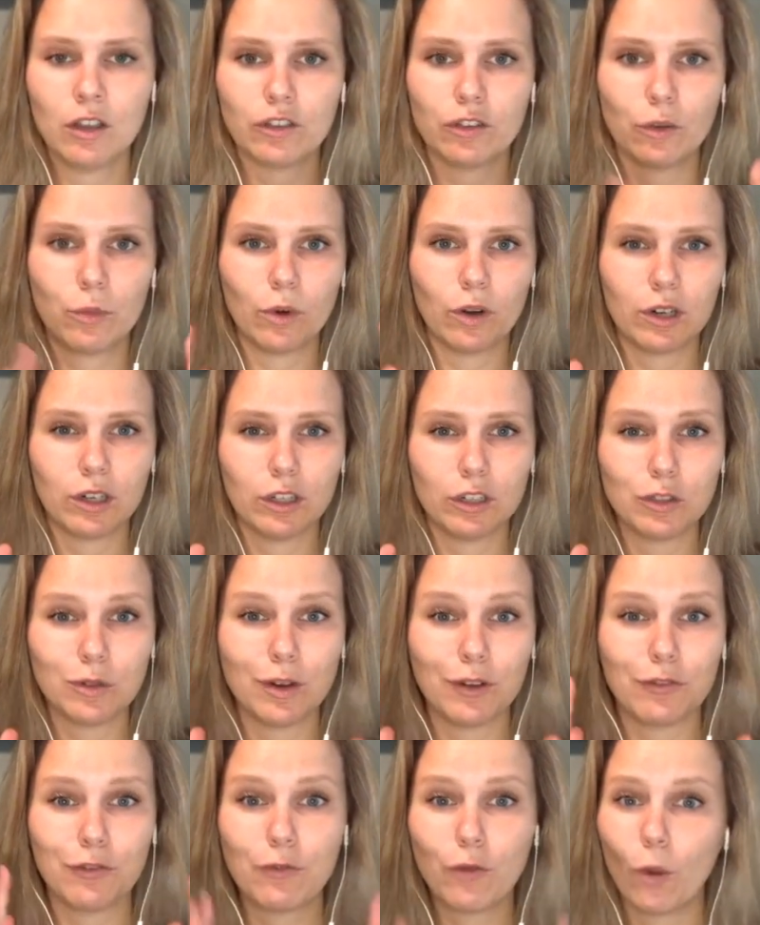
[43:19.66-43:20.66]
So we're going to do
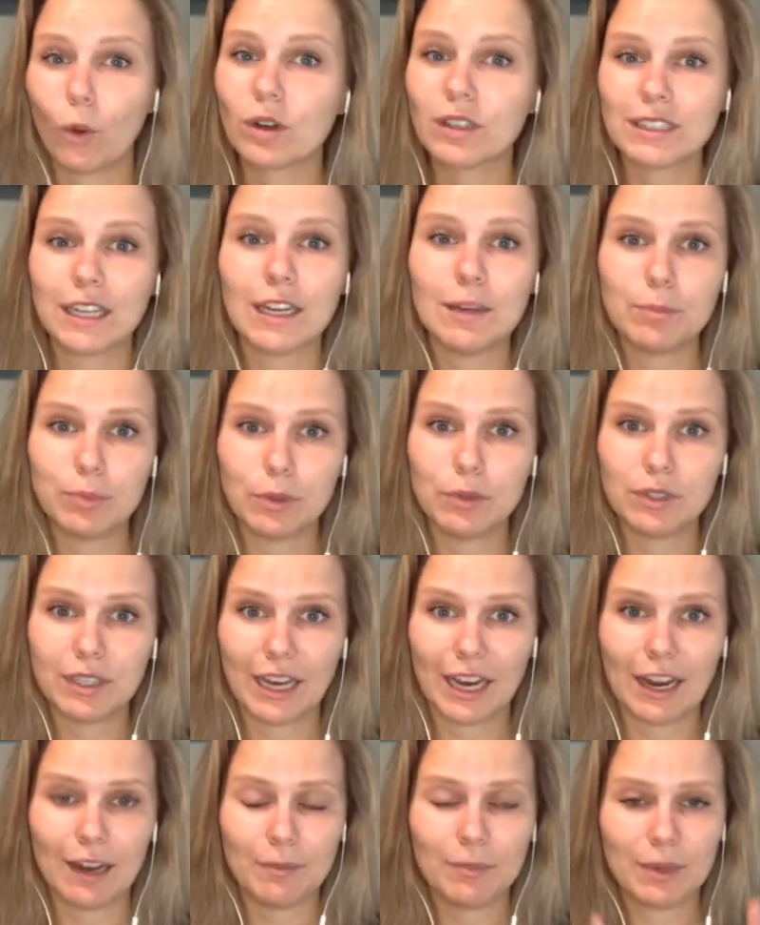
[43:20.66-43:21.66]
a 4-day boot
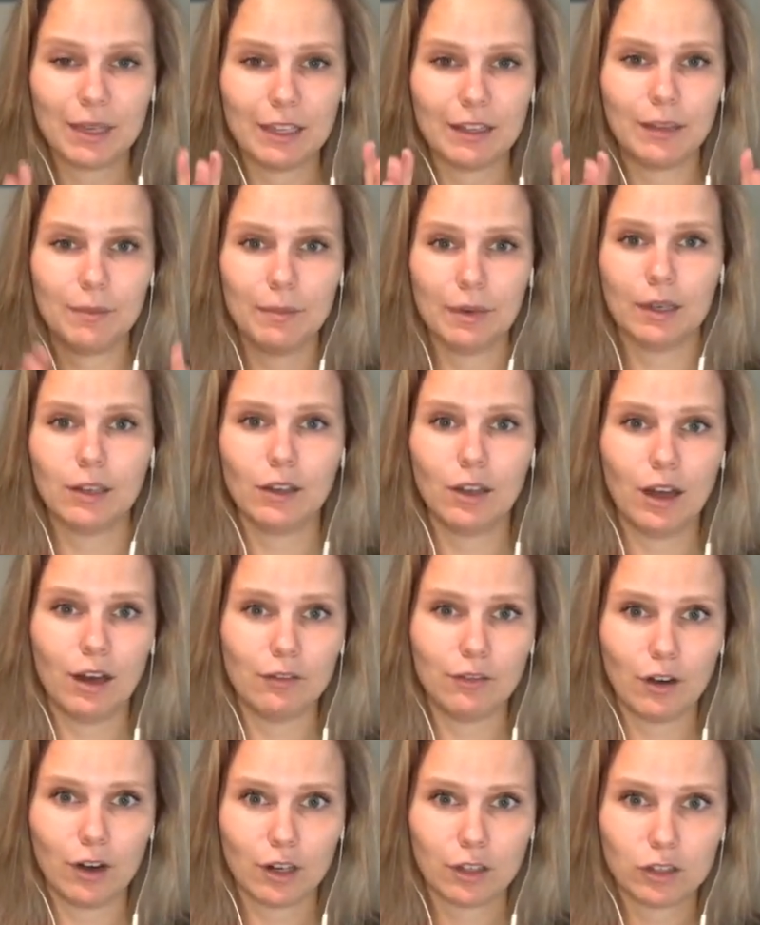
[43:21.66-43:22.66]
camp in the middle
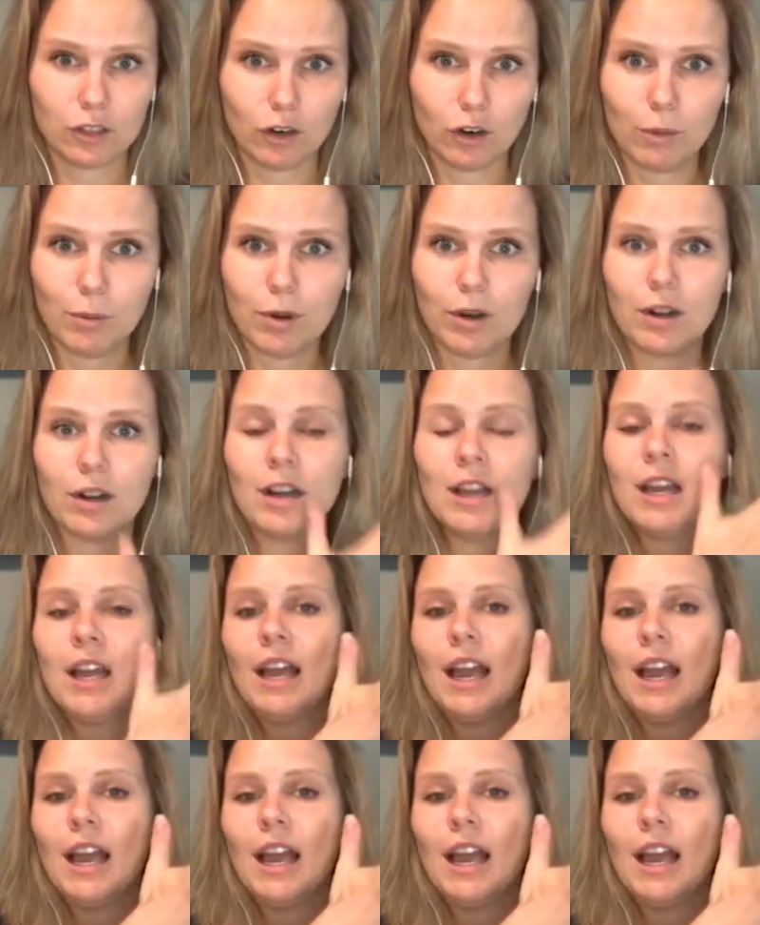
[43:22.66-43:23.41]
of October,